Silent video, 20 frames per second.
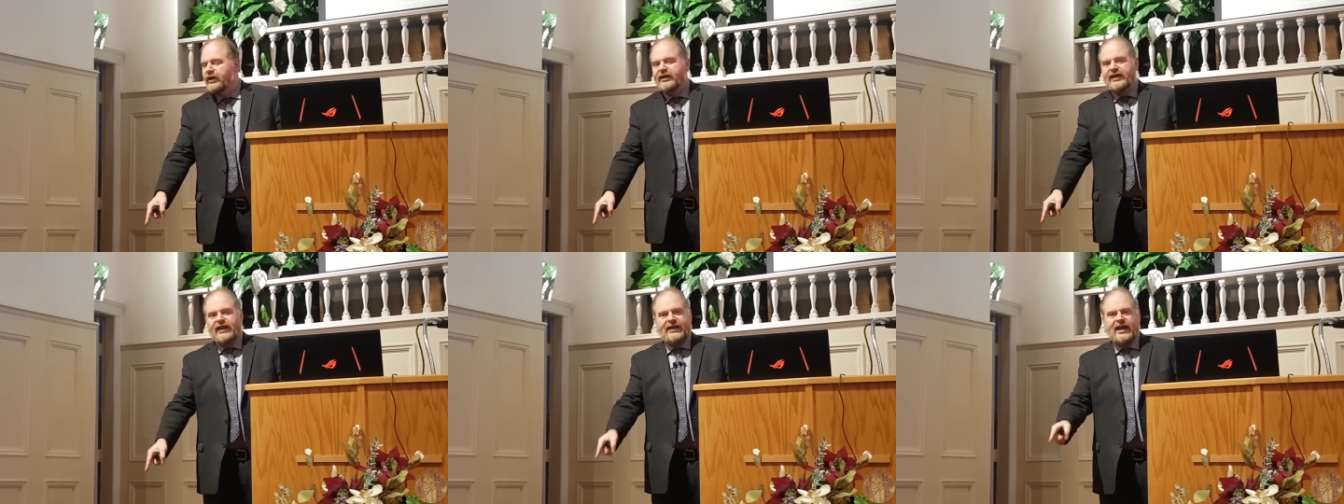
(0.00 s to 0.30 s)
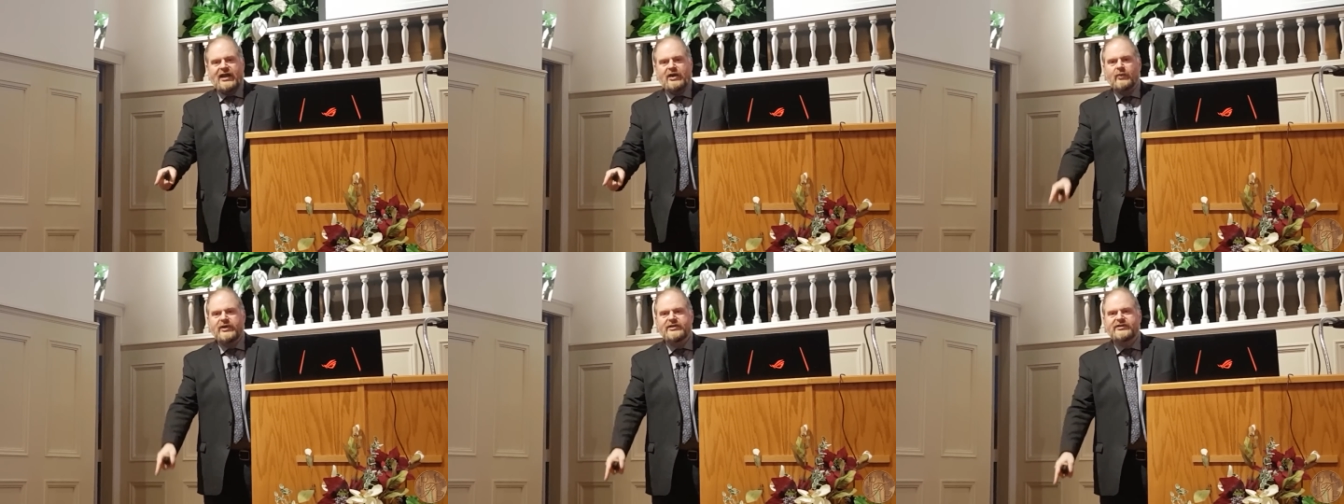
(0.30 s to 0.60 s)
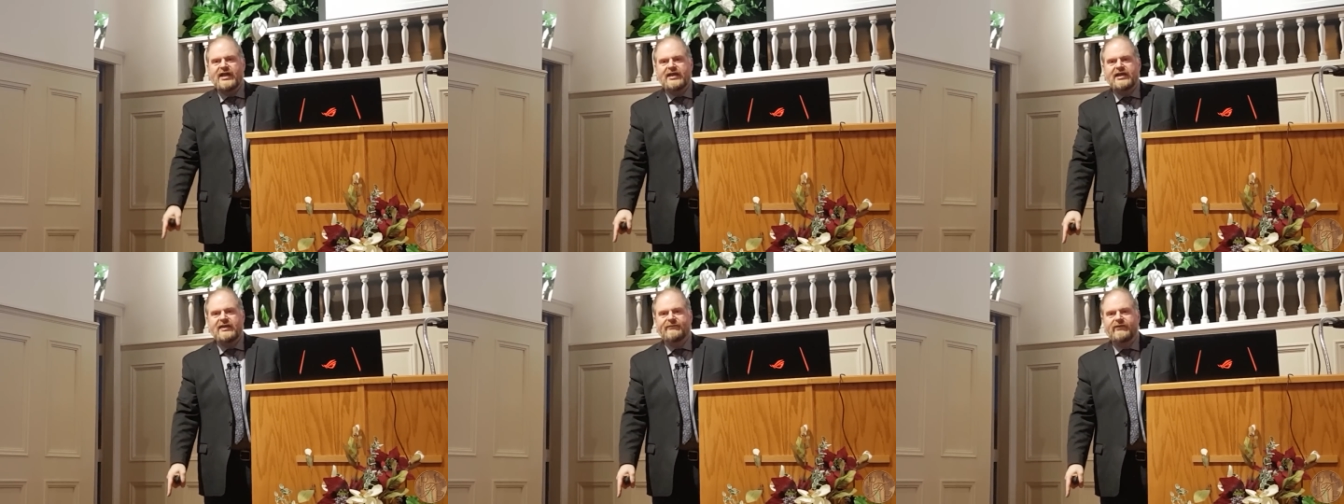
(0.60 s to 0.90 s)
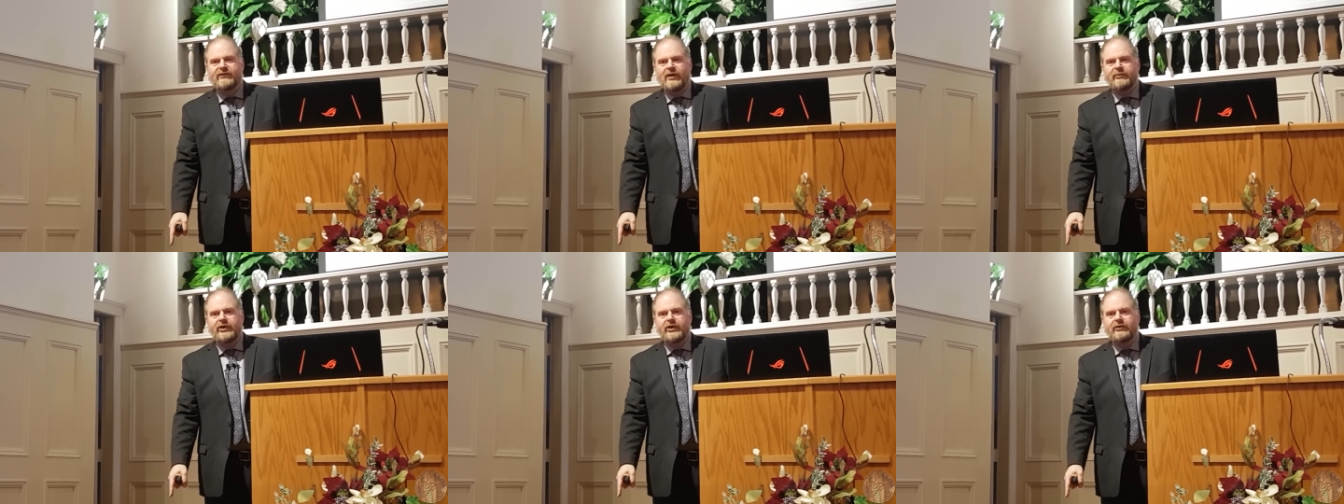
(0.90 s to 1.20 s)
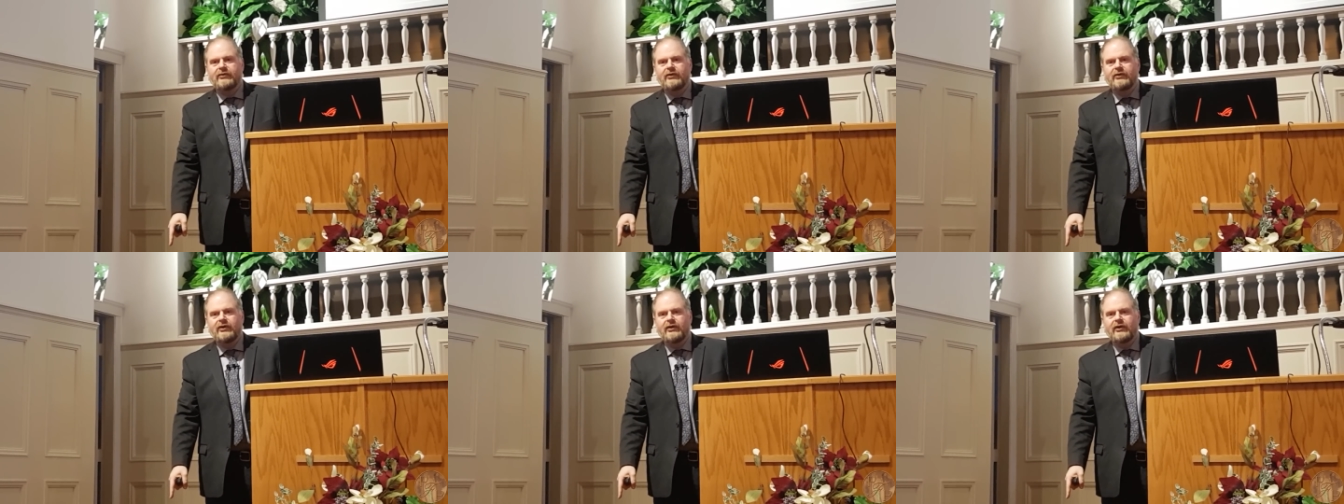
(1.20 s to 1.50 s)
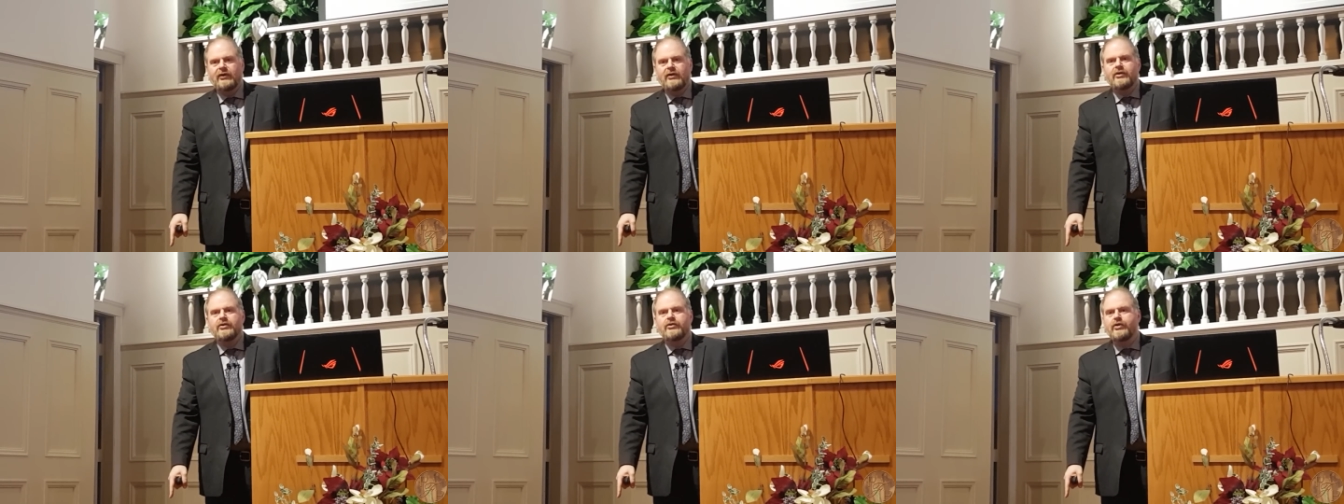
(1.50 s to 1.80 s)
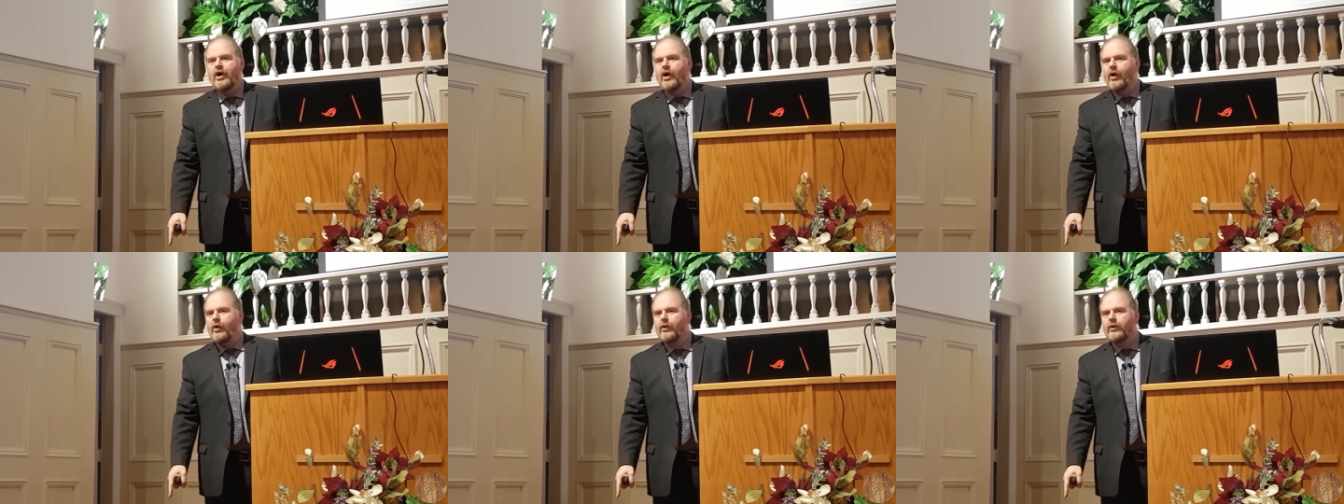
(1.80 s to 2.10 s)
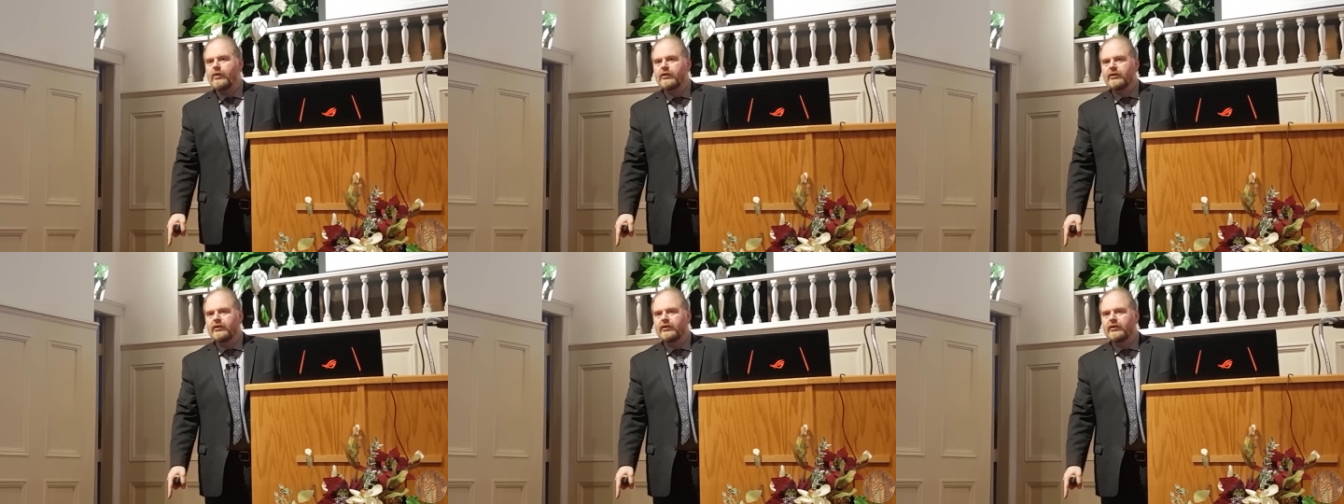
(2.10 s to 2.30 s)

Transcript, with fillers: Can anyone take it from you? No.